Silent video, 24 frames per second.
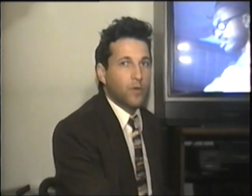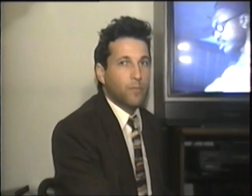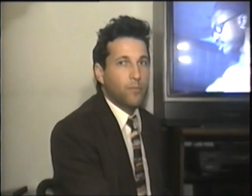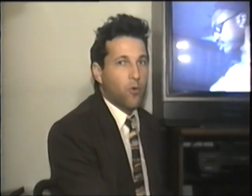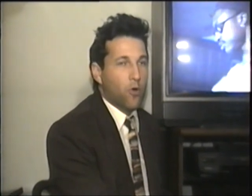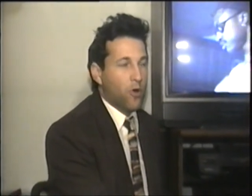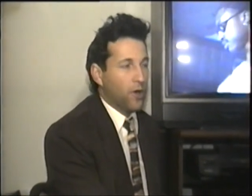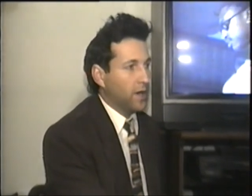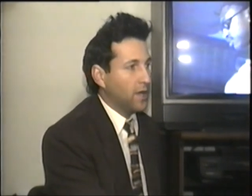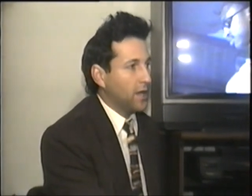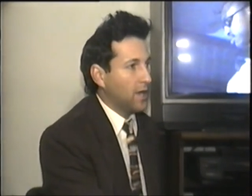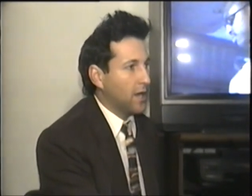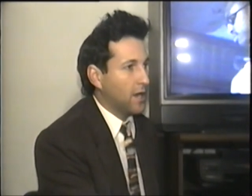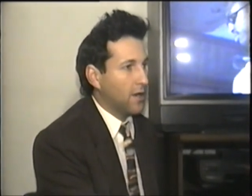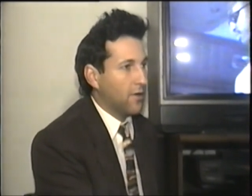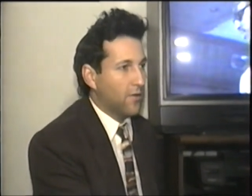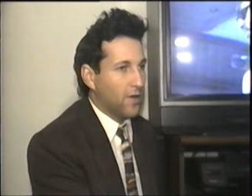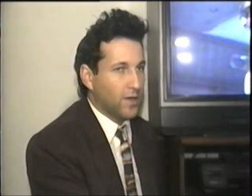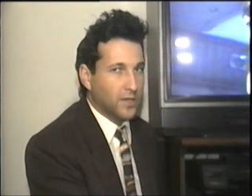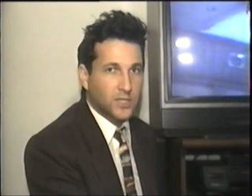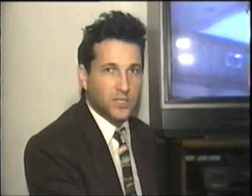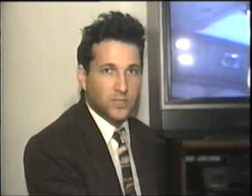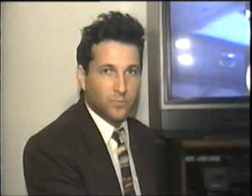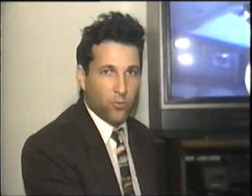reporting
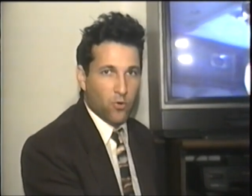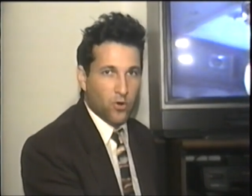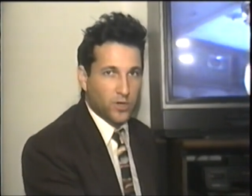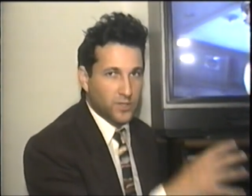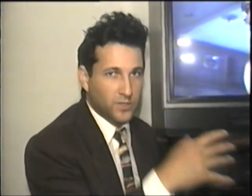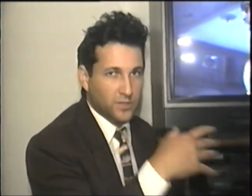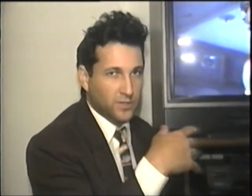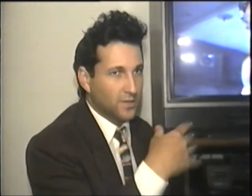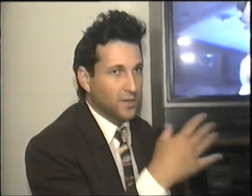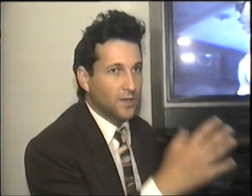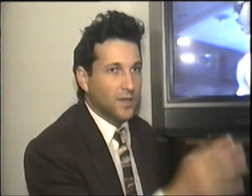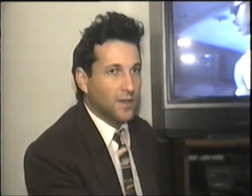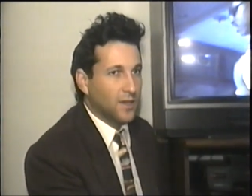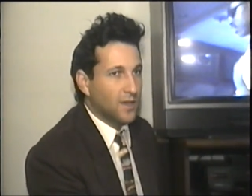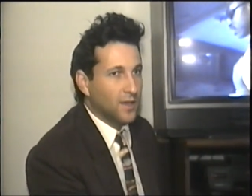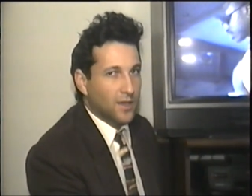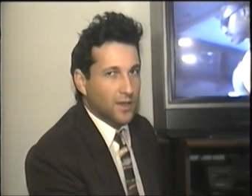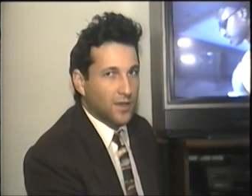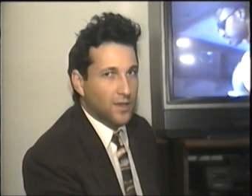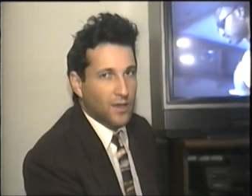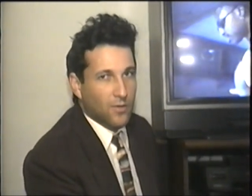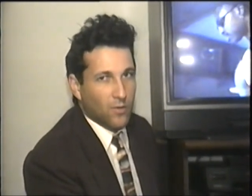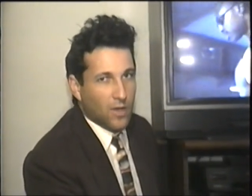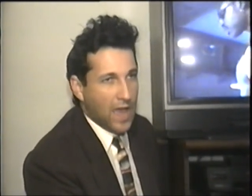here at the Sports
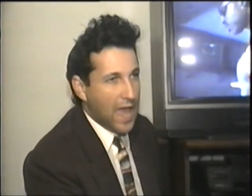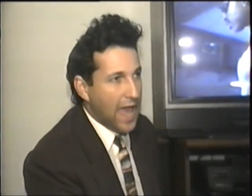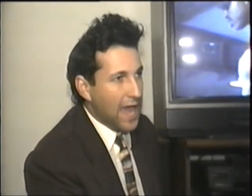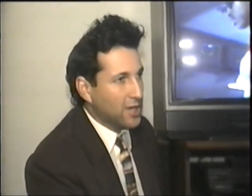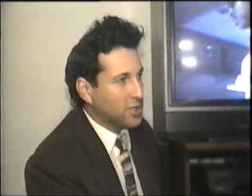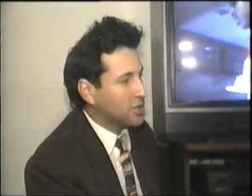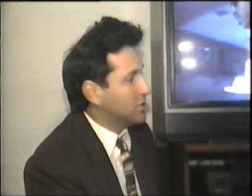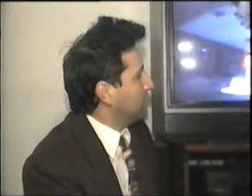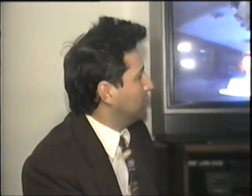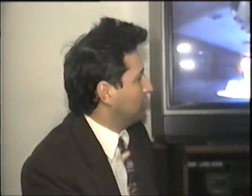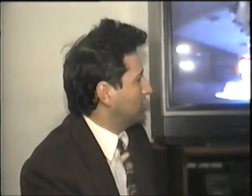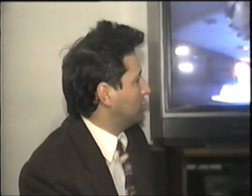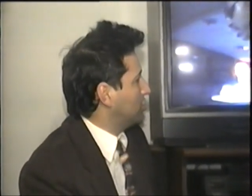Action